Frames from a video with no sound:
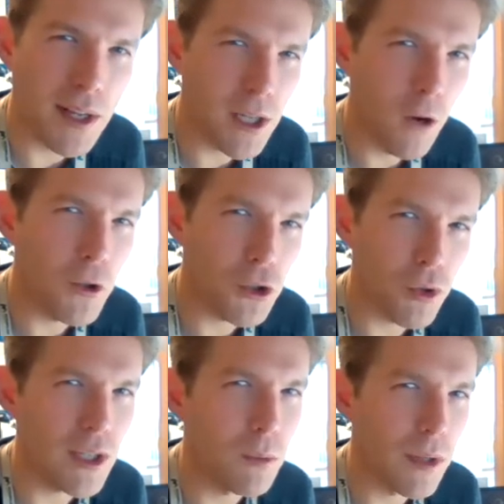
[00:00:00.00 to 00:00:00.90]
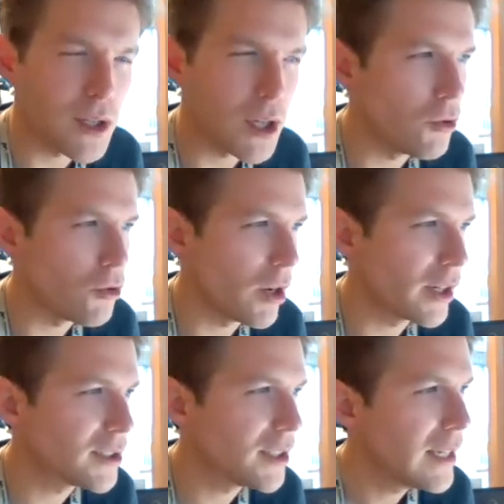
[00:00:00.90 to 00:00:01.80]
itself that's treated with its own
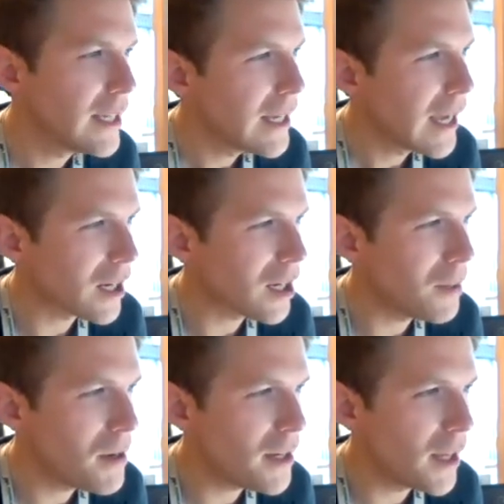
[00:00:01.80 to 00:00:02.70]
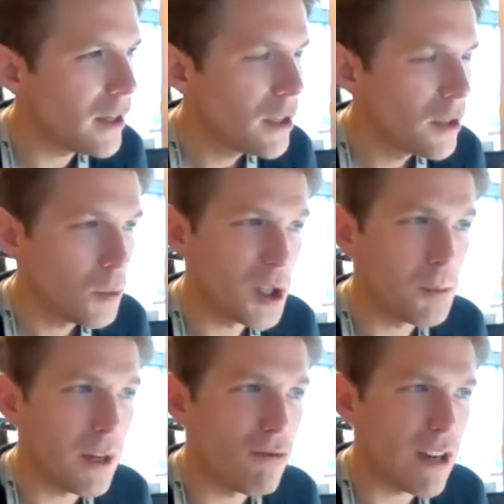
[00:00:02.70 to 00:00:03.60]
drugs. And Chlamydia, which has
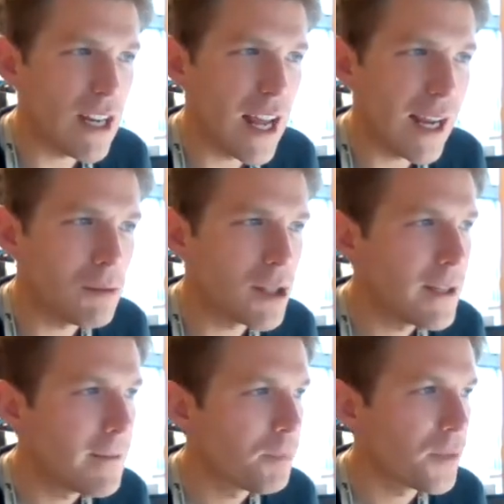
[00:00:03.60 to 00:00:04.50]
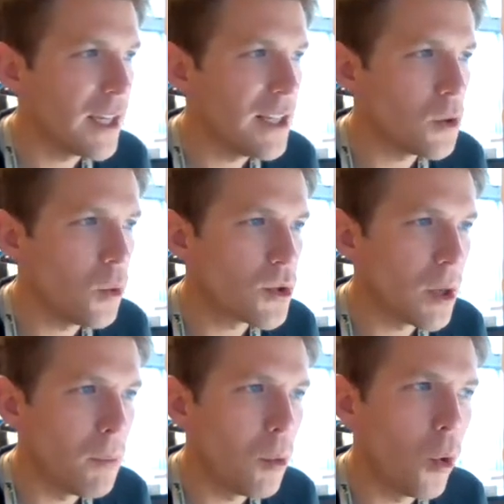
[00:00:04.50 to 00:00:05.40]
been renamed, is
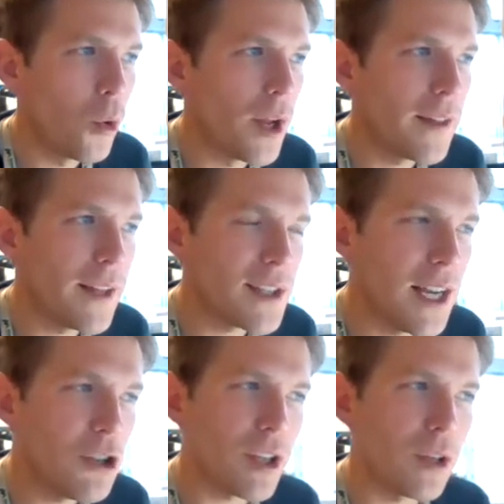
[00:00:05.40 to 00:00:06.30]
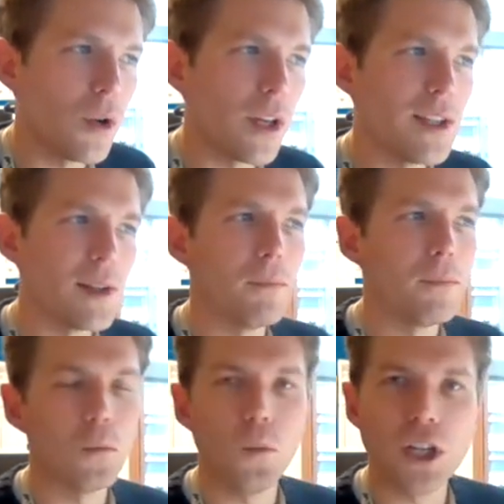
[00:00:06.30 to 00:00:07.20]
also important. And that's an interesting organism
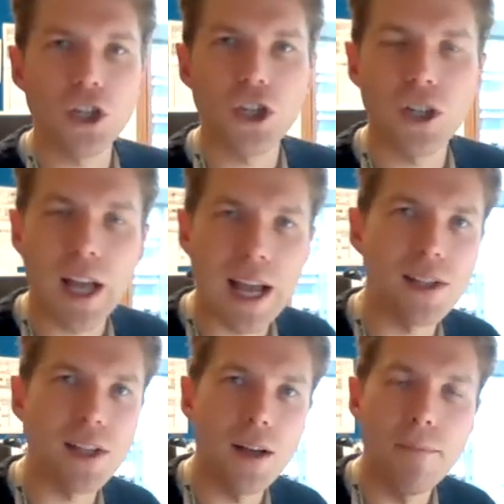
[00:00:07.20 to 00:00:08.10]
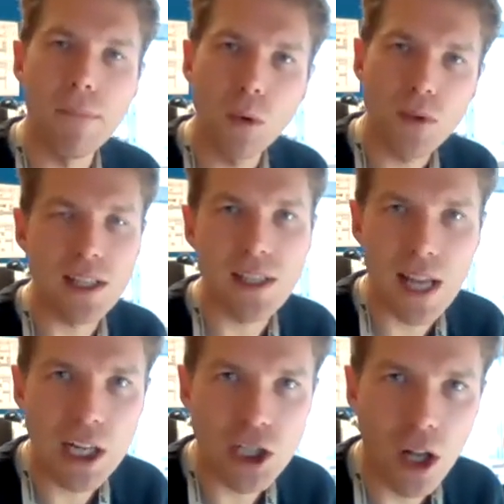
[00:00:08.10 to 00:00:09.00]
which has a
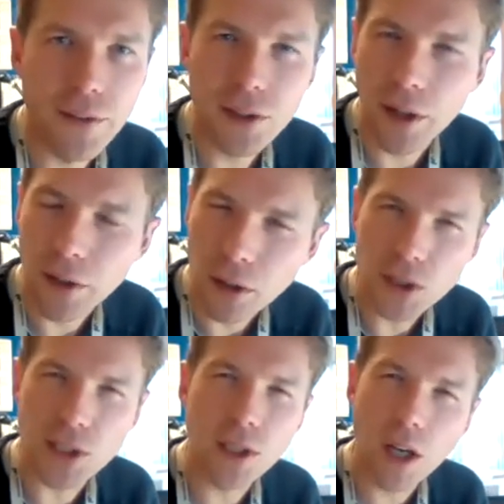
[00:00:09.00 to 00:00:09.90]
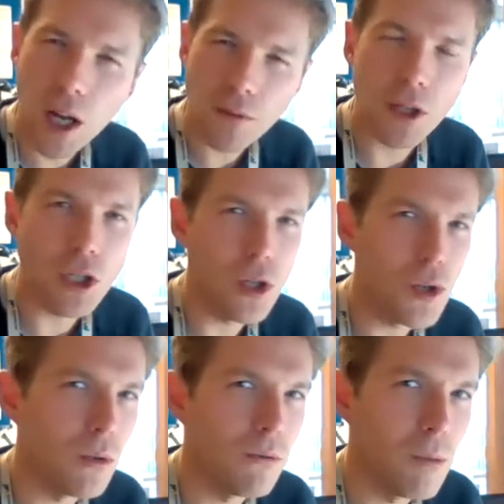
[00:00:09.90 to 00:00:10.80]
multi-stage life cycle, which is kind of
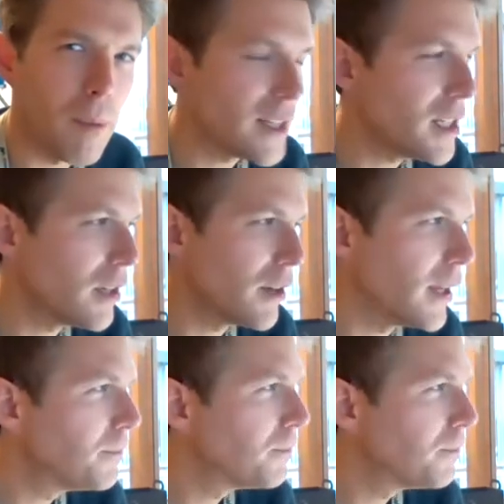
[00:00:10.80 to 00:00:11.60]
unusual for bacteria.